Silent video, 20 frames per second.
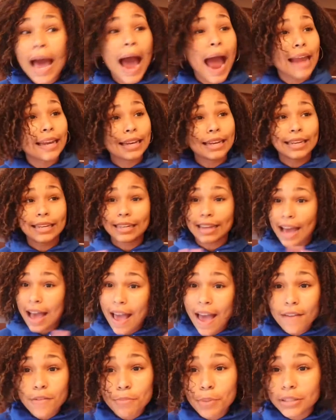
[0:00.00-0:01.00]
I did
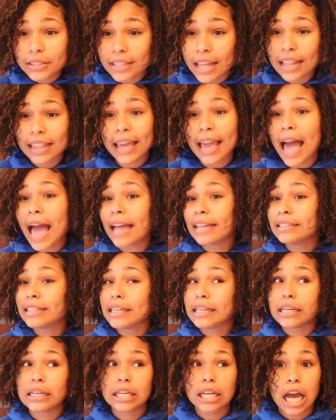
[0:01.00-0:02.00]
not have a personality. Like, I
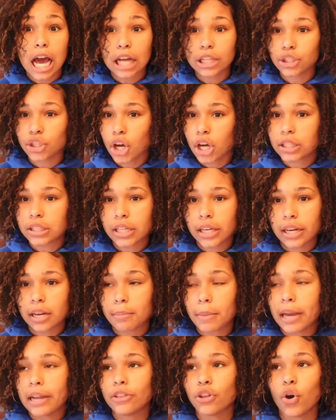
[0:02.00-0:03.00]
did not talk to
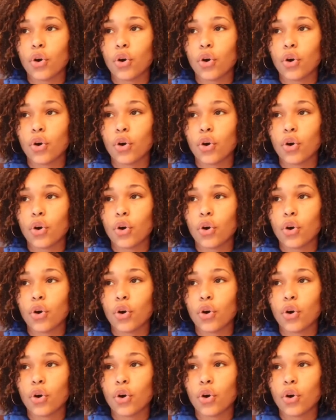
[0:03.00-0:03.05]
anybody.